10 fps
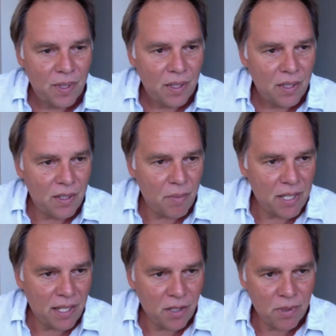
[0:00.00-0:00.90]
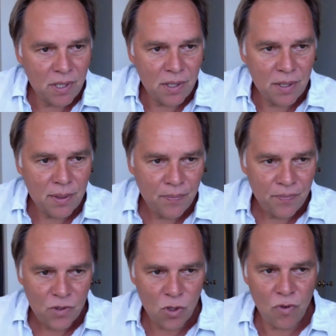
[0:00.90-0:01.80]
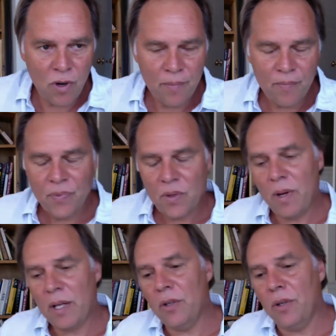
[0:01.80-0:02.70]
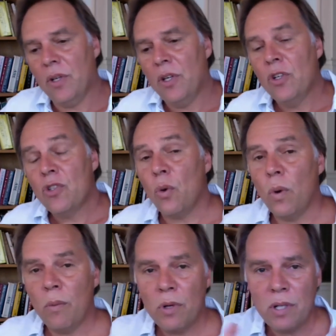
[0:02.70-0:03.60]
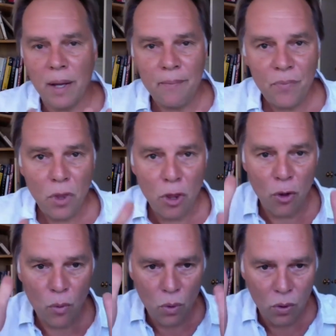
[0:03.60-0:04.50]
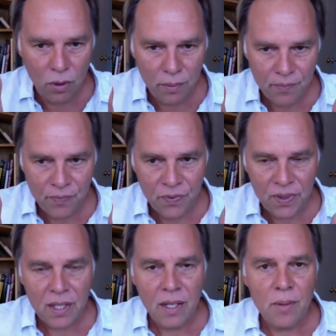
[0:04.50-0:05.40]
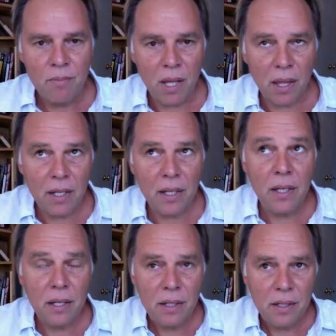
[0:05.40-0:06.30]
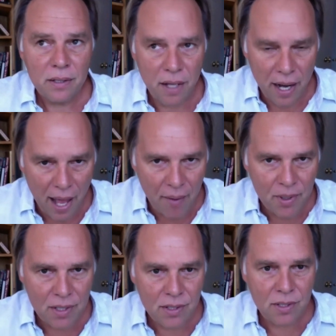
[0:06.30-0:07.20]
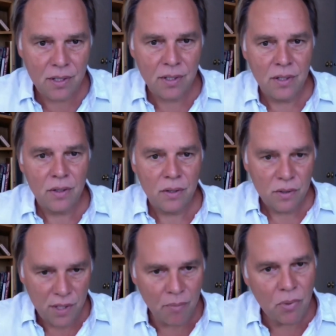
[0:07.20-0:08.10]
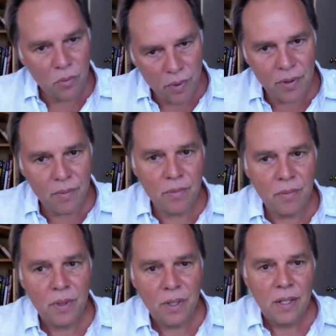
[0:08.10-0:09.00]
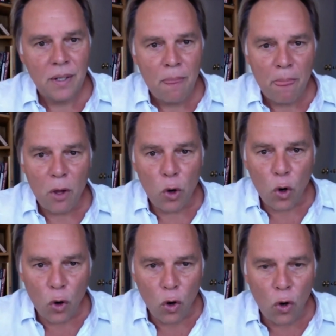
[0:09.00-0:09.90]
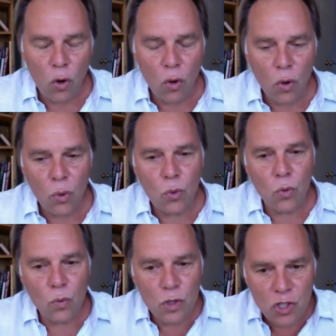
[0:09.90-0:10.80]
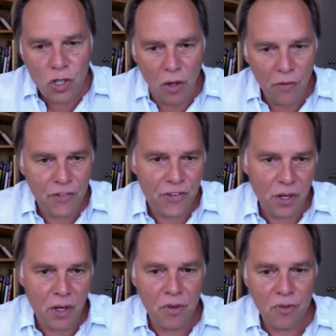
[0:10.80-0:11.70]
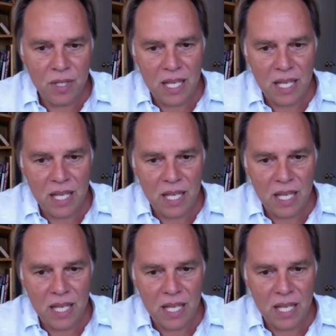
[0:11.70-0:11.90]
Does that make sense, Matthias, so far? Right, good. So one more time, the rule: melody, dynamics, tempo, rhythm are all results of the